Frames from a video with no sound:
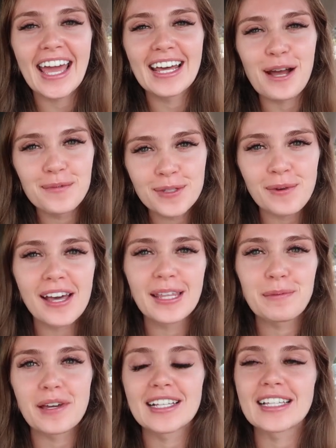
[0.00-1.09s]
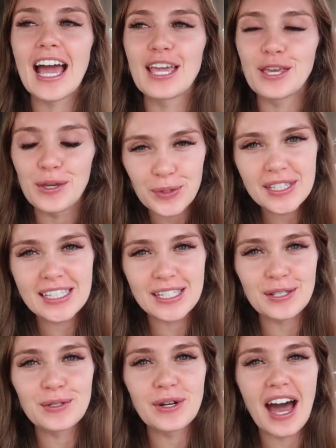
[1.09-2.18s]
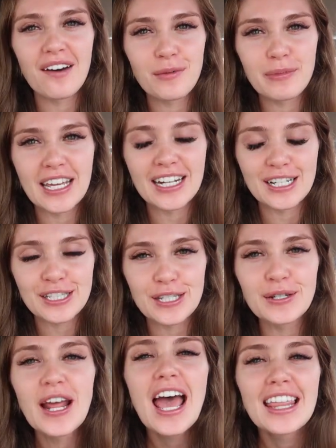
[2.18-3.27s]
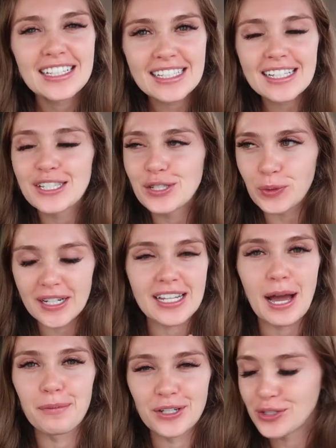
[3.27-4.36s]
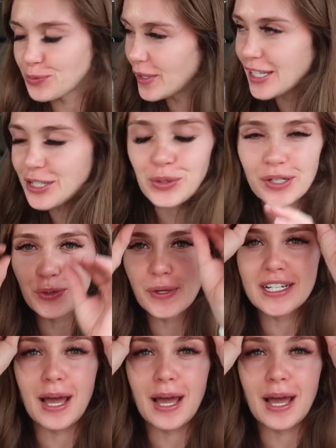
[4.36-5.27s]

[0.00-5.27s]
and I'm smiling because I used to have a banana suit. This is a story time, a really short story